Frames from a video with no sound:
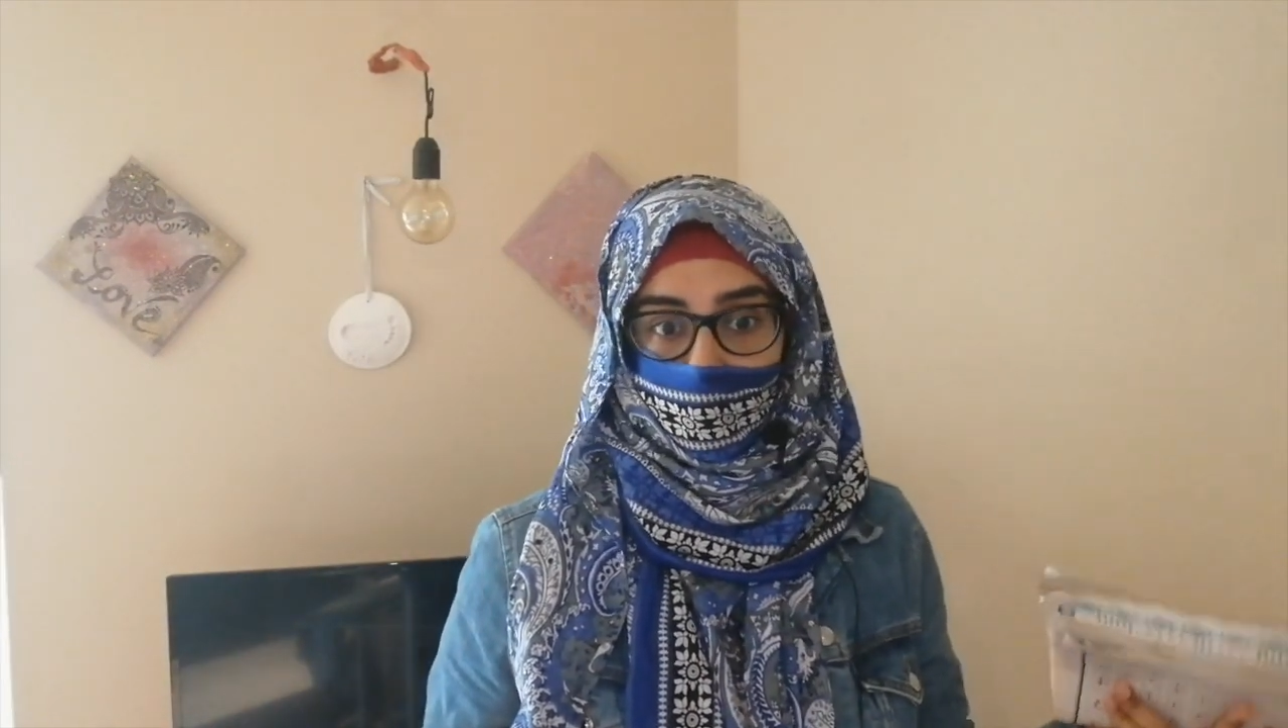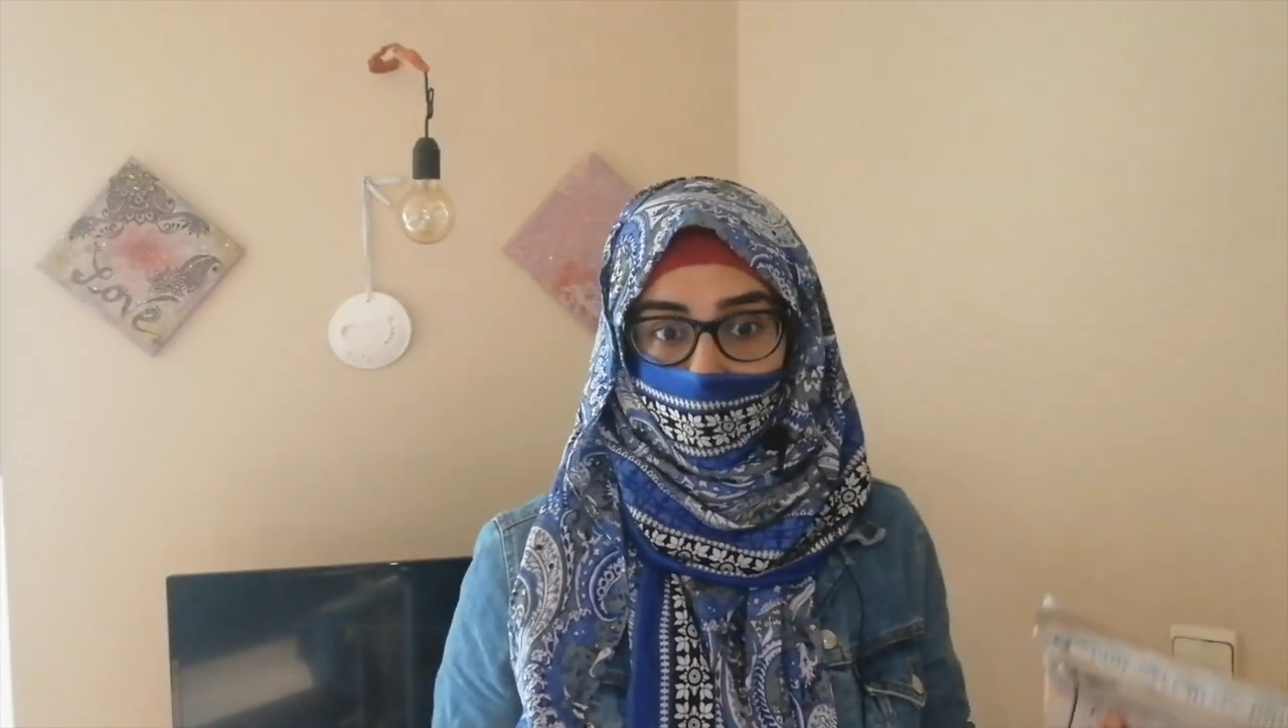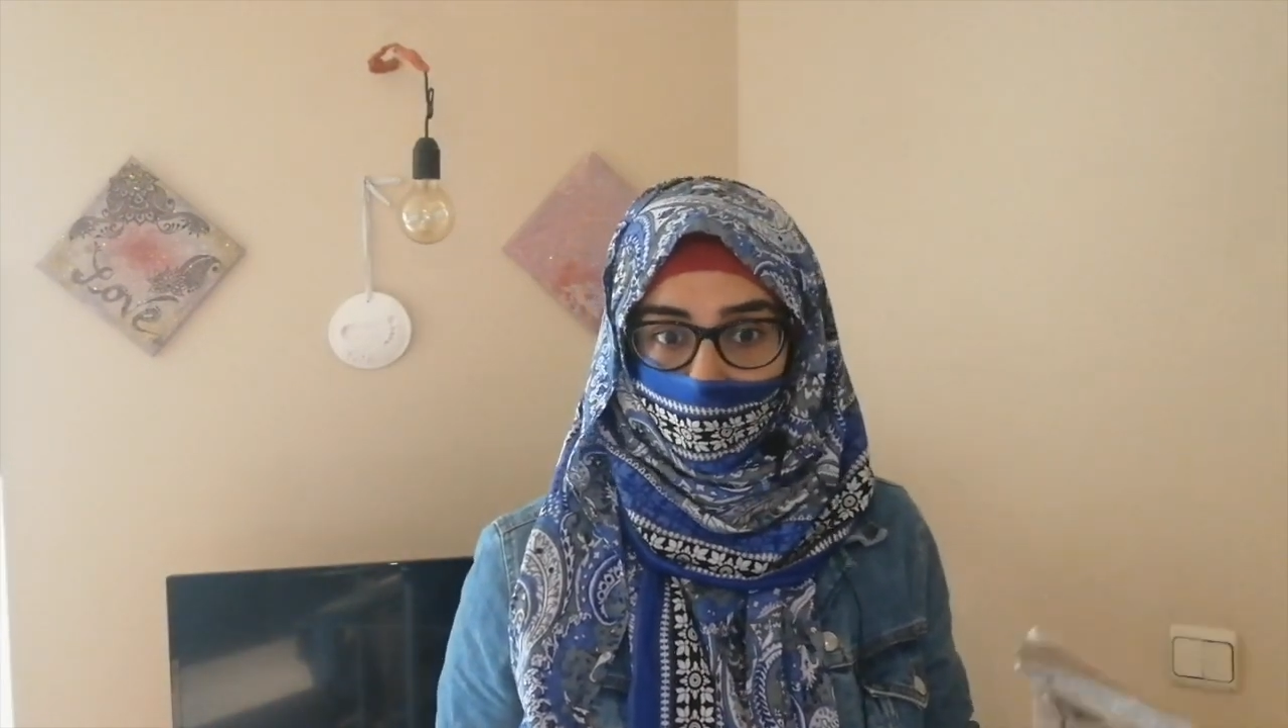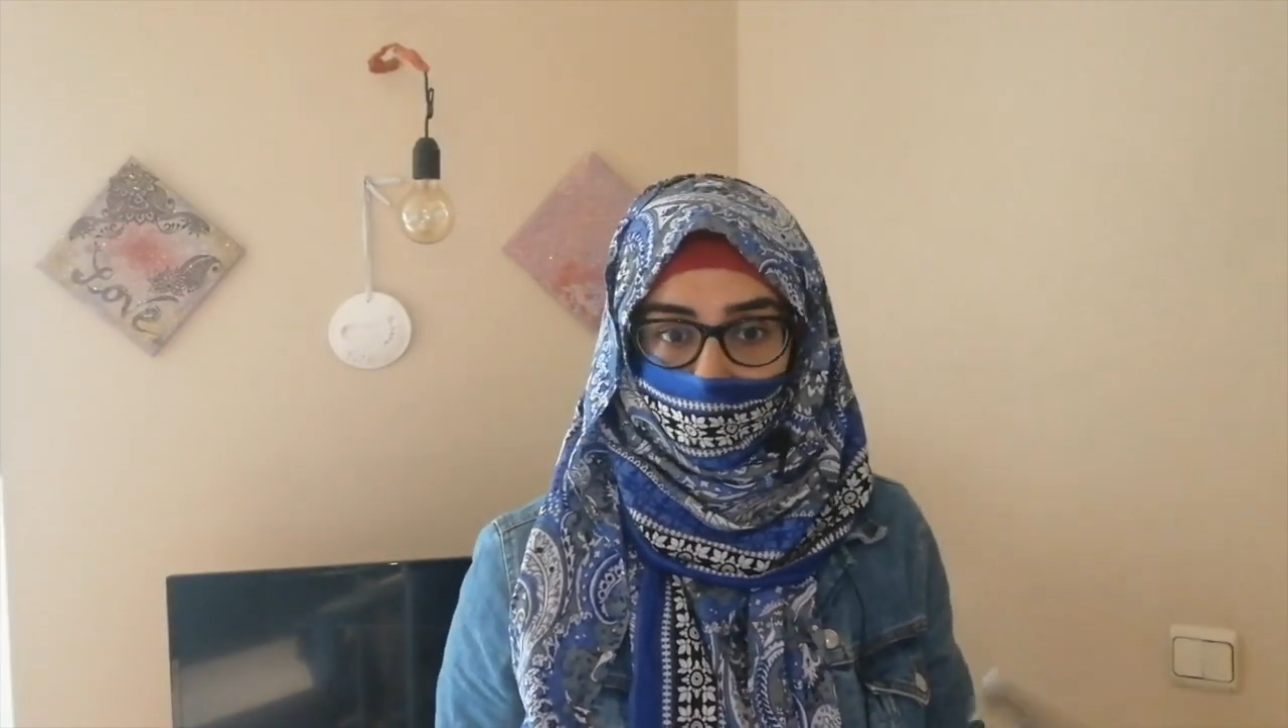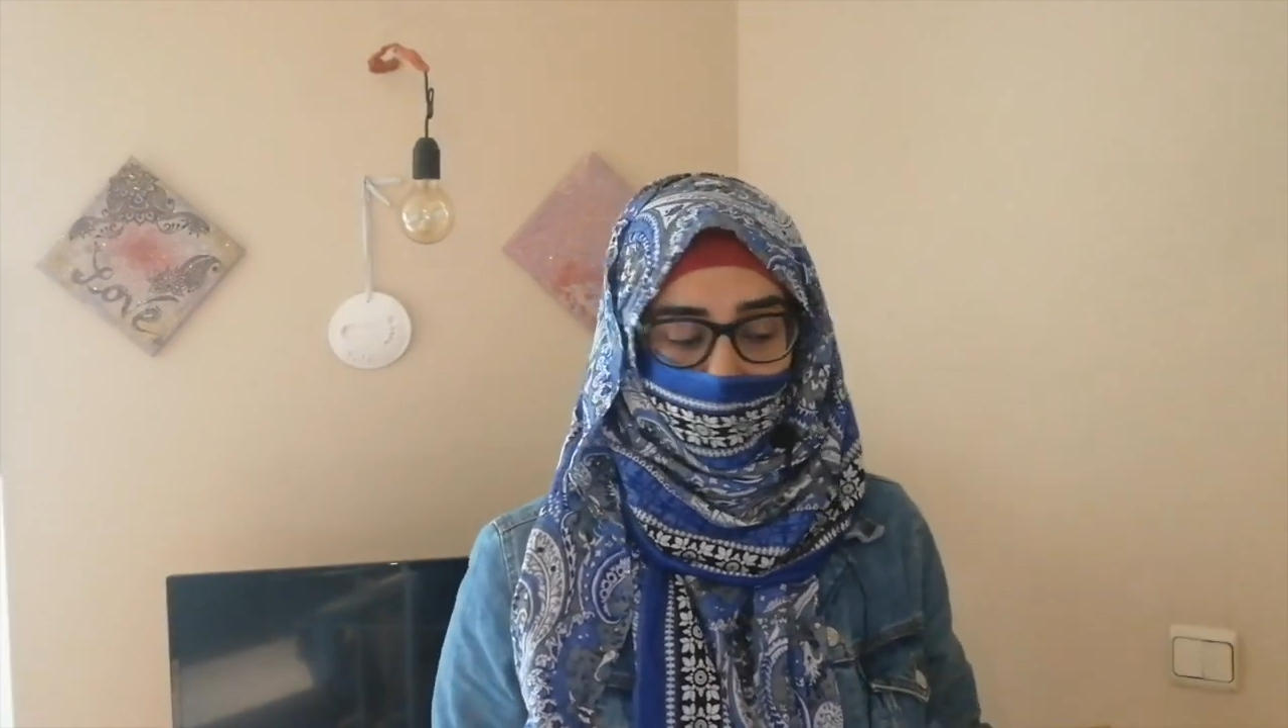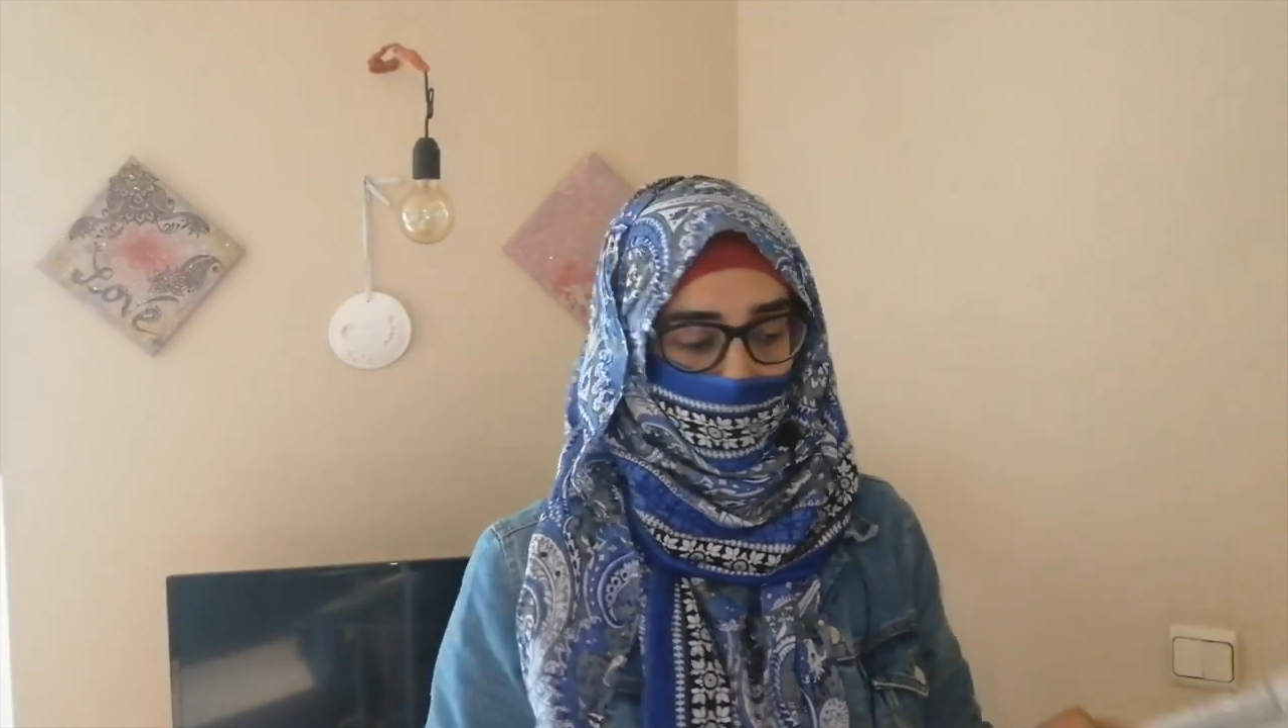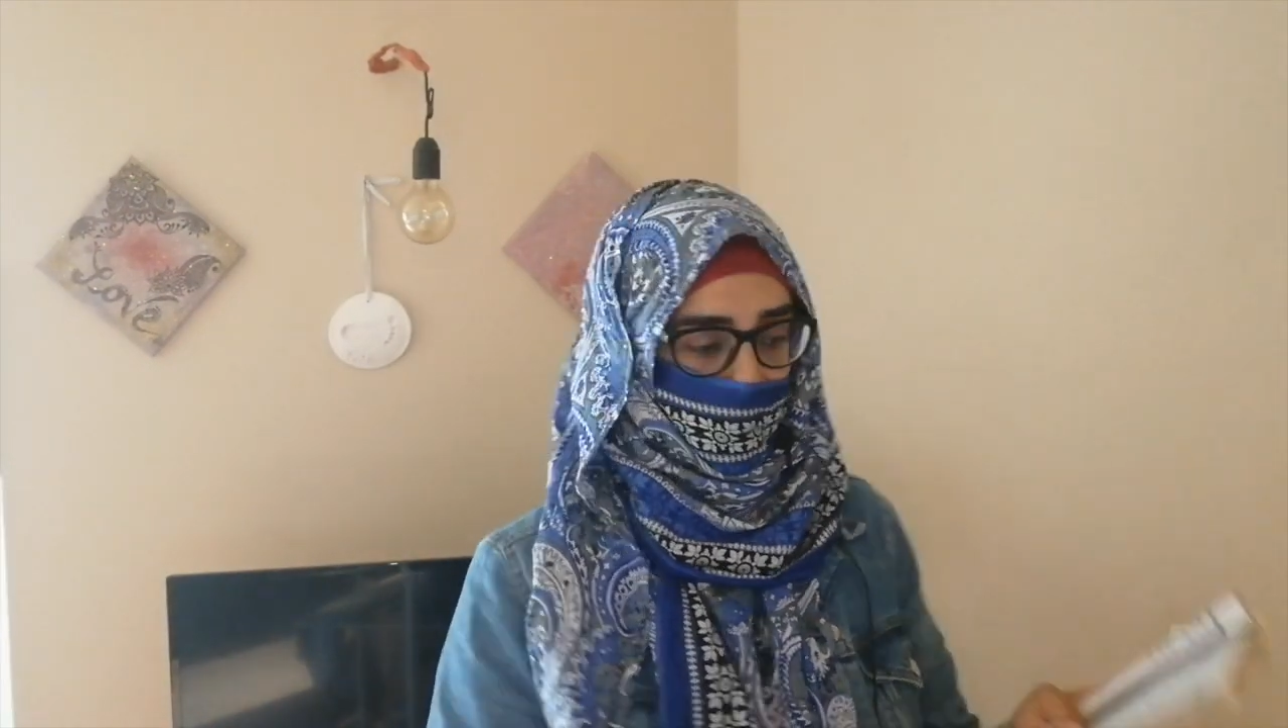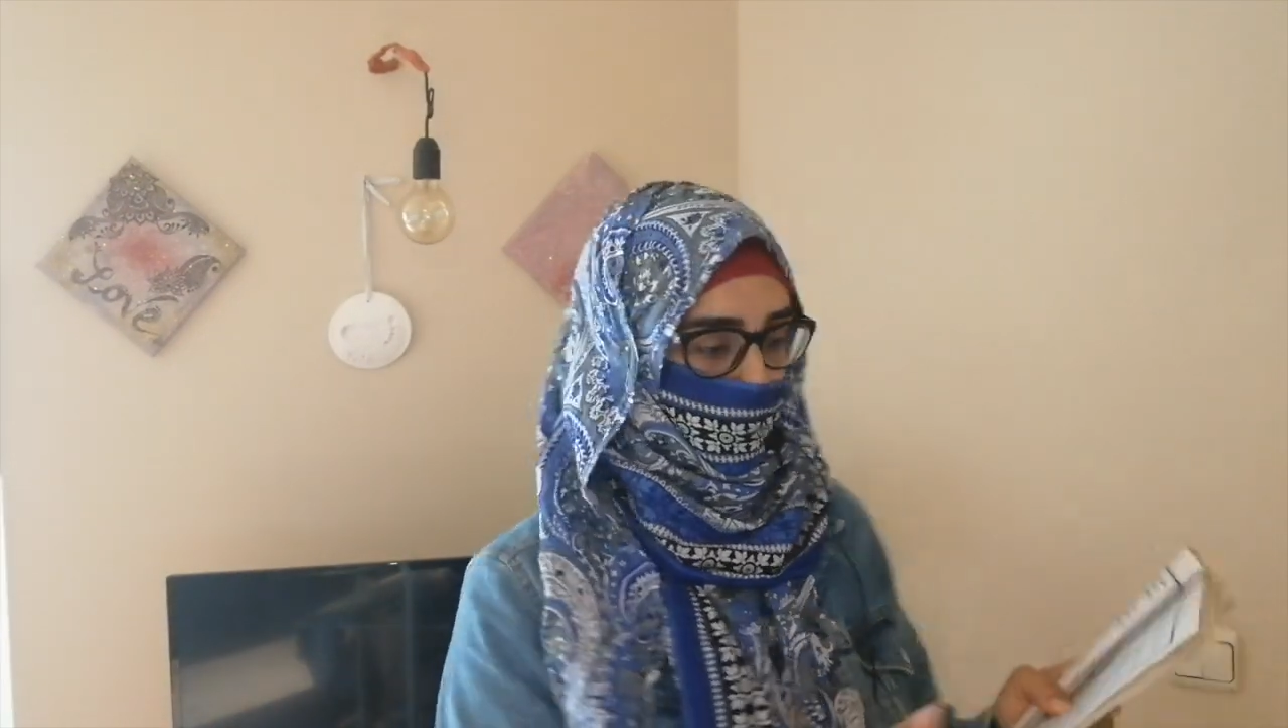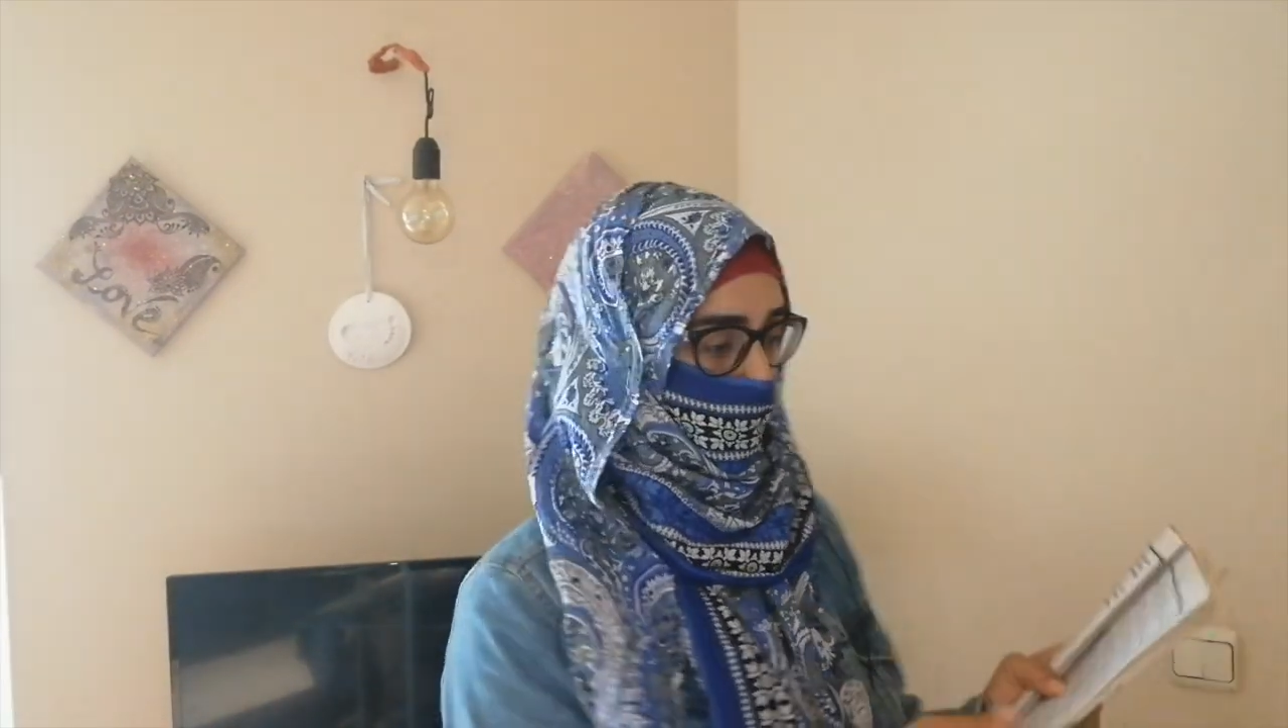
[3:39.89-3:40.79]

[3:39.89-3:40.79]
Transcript: know that.